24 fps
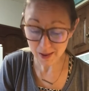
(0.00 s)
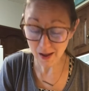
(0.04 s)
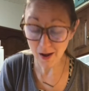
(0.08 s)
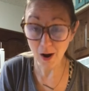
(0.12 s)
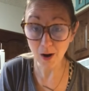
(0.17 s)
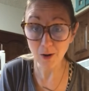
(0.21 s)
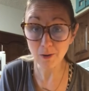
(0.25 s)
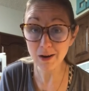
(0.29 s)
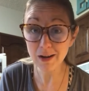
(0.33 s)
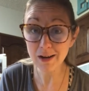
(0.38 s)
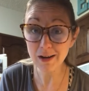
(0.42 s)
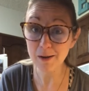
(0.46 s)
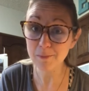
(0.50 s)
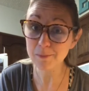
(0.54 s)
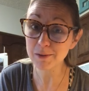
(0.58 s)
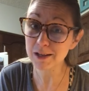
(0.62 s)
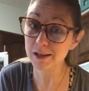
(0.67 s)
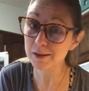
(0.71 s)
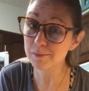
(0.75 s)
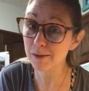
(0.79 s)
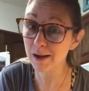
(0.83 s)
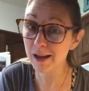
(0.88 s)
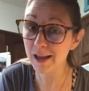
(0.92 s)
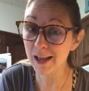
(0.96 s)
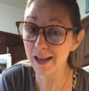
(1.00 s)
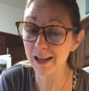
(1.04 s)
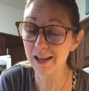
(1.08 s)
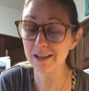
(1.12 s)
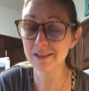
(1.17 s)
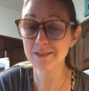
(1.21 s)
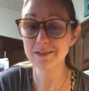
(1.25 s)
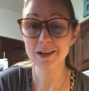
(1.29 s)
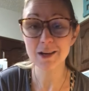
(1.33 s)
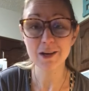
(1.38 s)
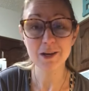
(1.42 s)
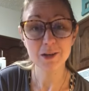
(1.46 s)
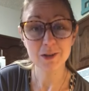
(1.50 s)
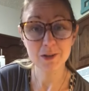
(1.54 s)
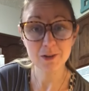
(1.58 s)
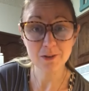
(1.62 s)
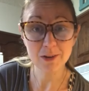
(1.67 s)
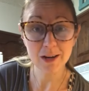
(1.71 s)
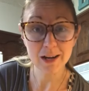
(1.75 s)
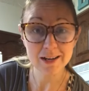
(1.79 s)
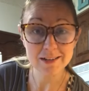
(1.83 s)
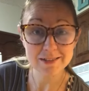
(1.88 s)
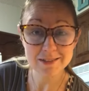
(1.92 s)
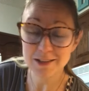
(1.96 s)
All right, I'm gonna eat my eggs. You
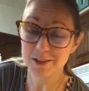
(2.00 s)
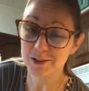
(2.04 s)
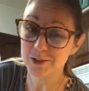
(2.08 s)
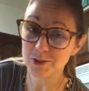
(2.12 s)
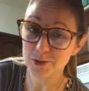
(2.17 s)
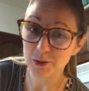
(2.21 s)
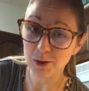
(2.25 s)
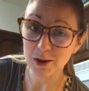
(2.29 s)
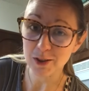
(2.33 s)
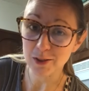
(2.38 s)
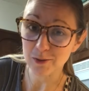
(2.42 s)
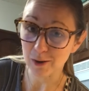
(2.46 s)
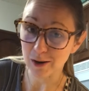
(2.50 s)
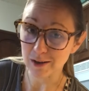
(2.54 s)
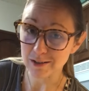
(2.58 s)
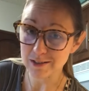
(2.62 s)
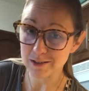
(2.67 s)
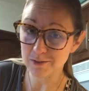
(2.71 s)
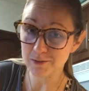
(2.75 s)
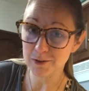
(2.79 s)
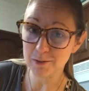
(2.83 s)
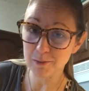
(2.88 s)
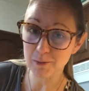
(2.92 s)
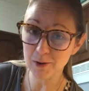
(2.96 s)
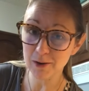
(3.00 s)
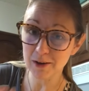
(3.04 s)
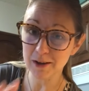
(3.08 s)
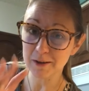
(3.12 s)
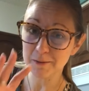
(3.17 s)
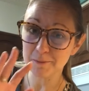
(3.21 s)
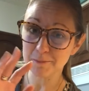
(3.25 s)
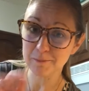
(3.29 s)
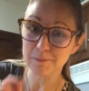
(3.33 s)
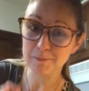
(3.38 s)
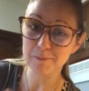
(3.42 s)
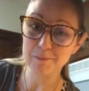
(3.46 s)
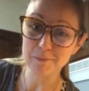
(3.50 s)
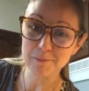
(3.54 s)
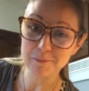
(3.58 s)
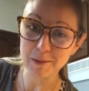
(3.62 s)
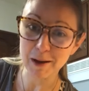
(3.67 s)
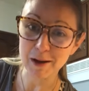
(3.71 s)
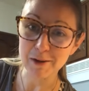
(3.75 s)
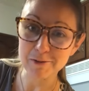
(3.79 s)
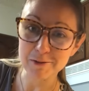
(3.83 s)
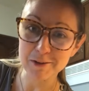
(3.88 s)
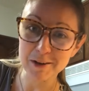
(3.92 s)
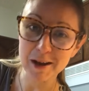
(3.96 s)
guys enjoy the rest of your morning.
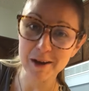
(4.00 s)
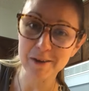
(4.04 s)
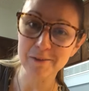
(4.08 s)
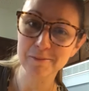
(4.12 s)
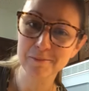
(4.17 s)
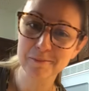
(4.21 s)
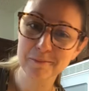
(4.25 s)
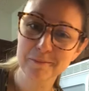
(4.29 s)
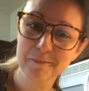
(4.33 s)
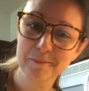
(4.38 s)
Bye for now.